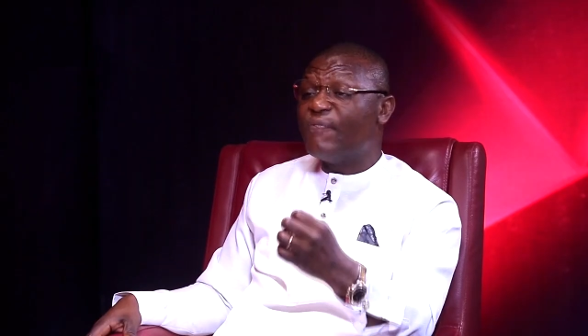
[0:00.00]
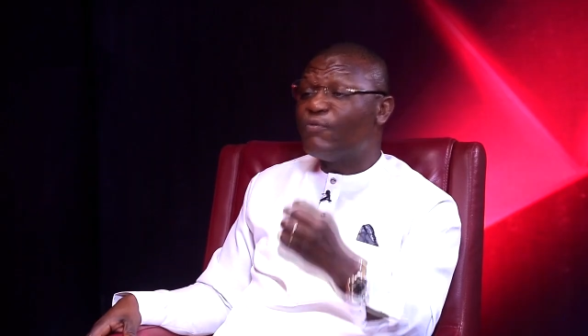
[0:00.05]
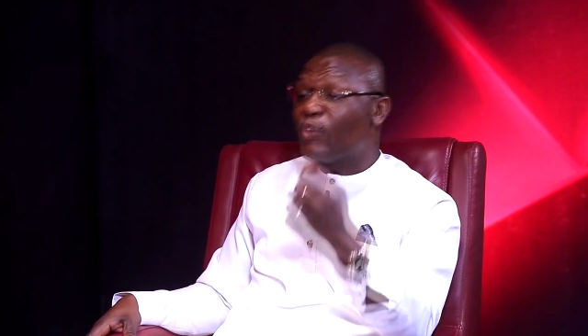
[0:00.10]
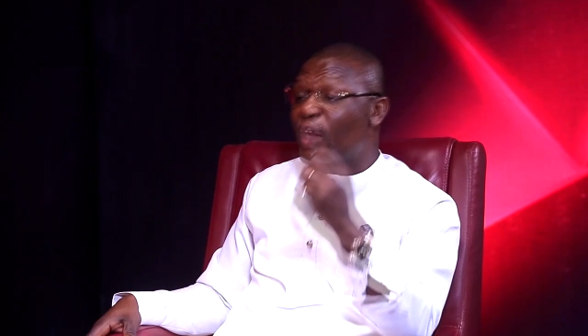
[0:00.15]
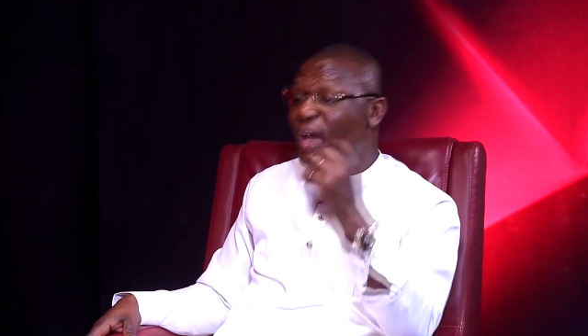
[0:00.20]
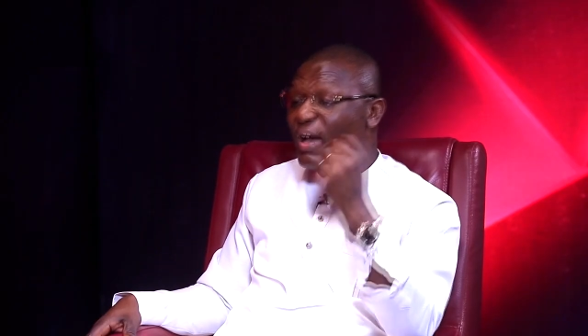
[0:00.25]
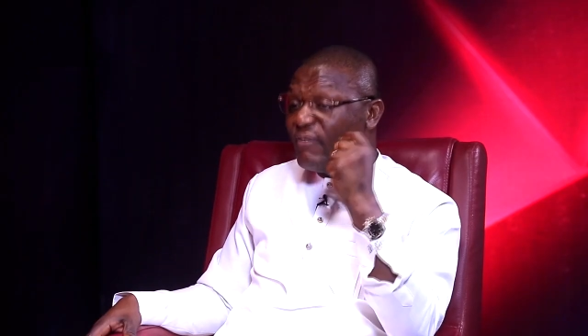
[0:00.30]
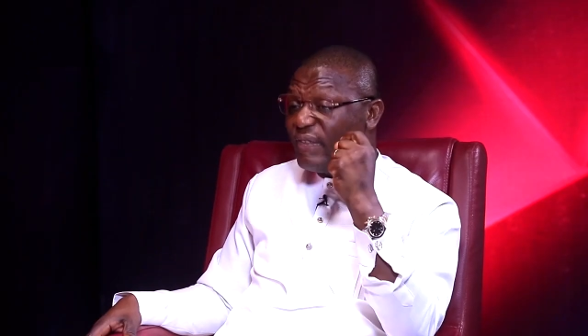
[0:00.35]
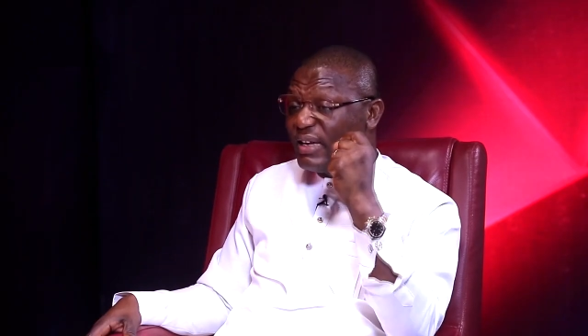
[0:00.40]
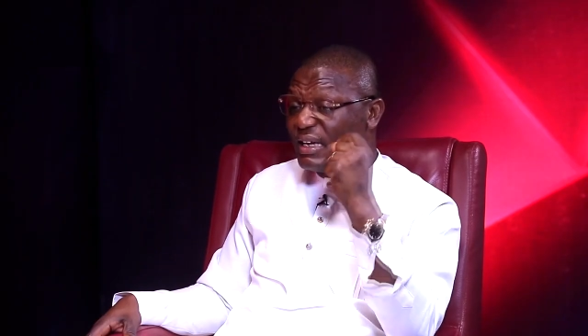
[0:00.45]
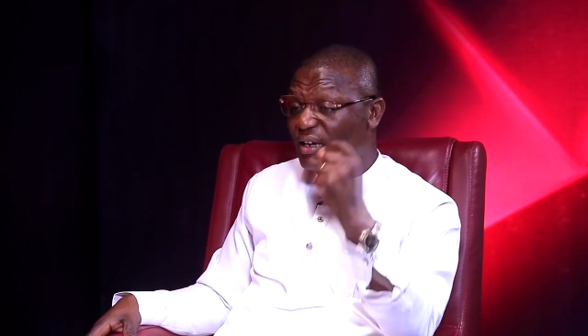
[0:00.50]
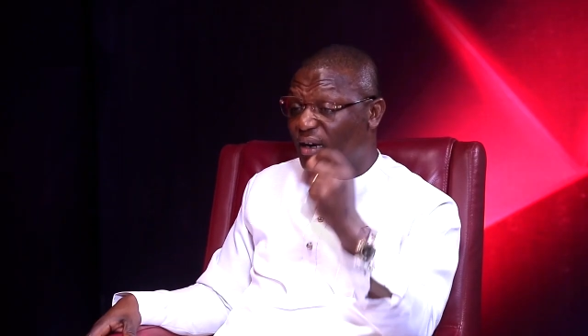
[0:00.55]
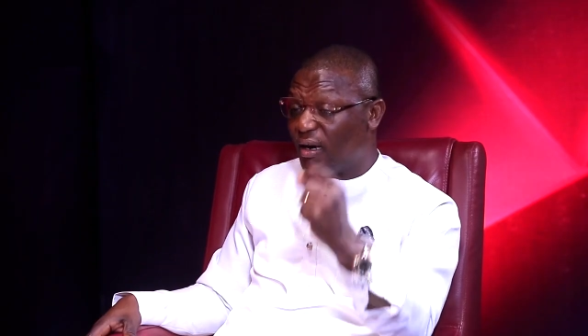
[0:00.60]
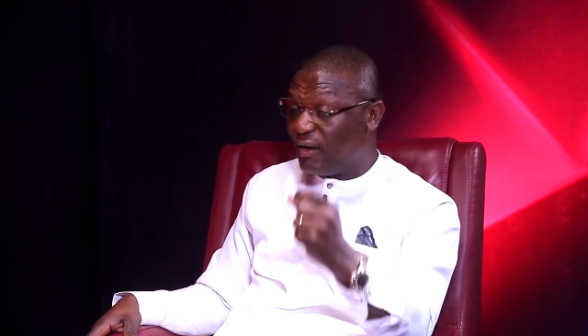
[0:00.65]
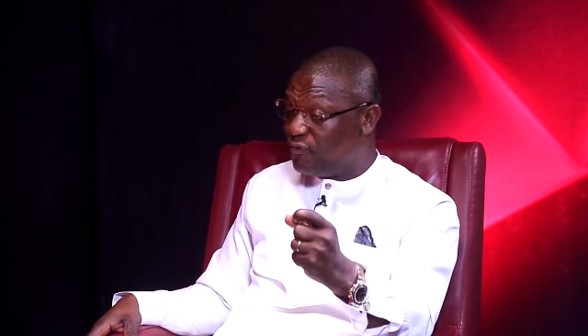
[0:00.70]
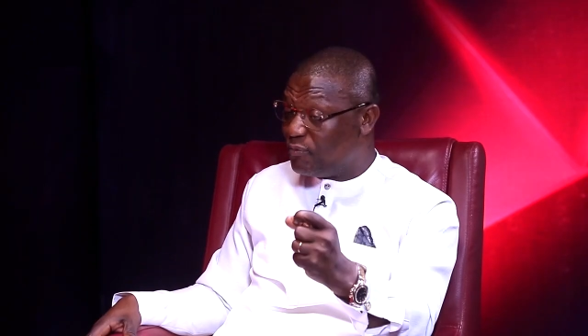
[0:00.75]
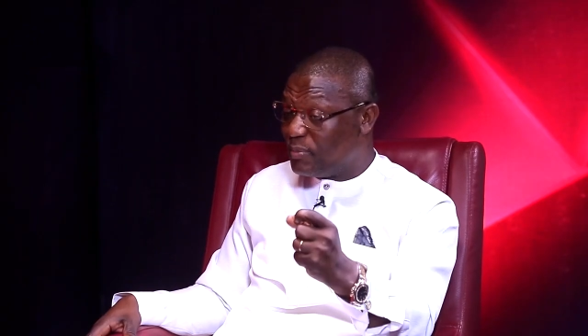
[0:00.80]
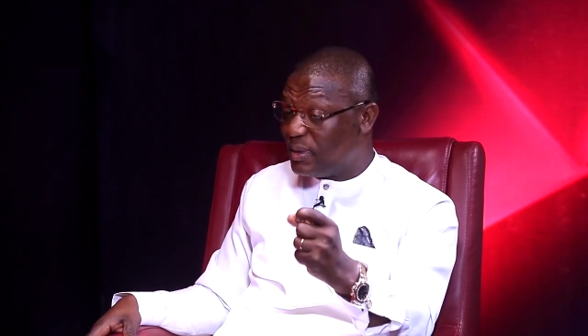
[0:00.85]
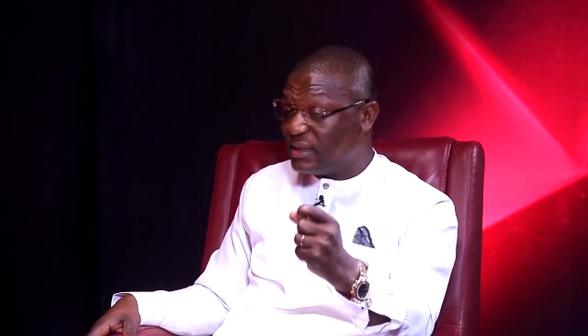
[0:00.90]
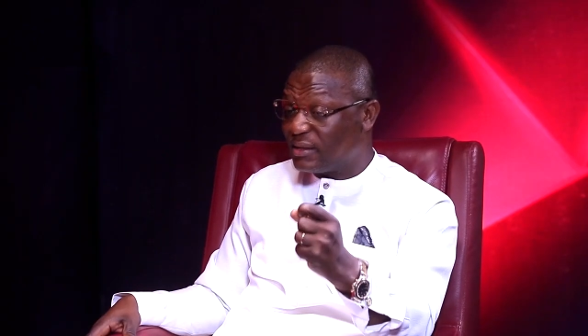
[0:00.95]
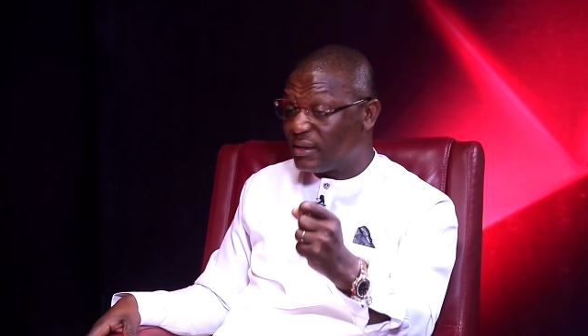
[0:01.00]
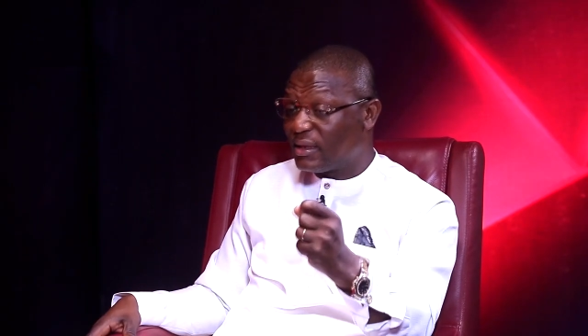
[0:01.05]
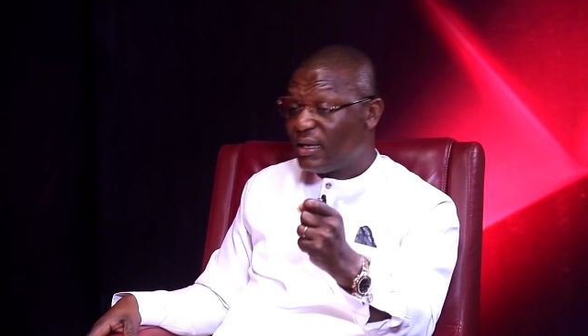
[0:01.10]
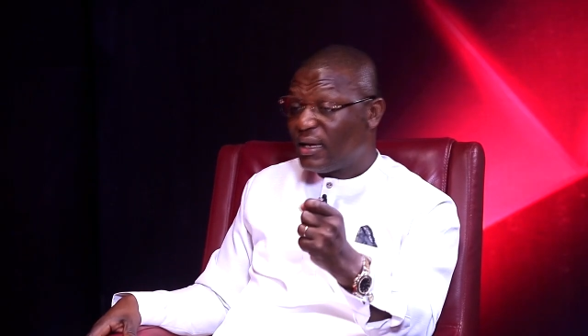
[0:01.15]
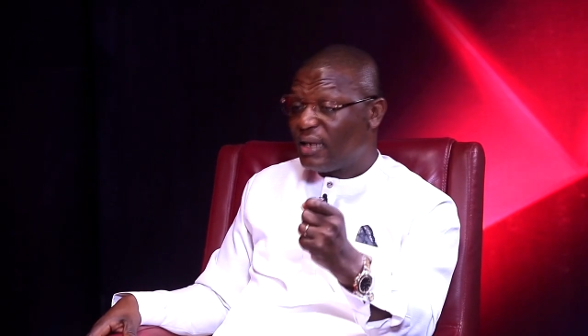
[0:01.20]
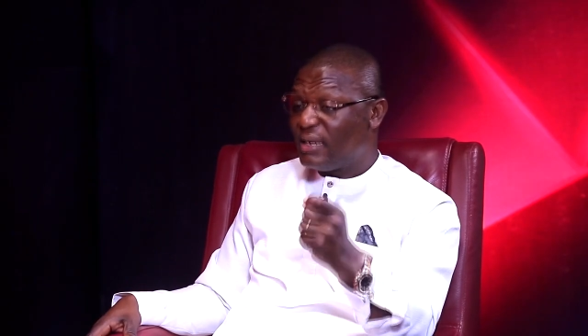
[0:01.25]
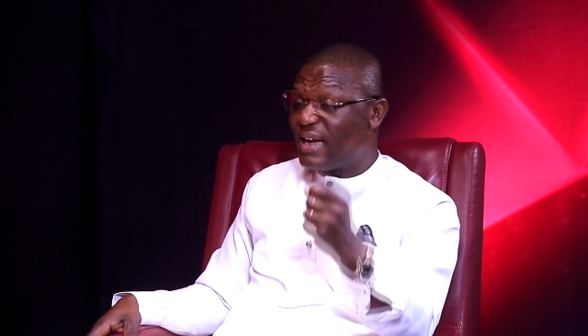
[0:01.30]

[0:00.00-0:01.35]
If you have a government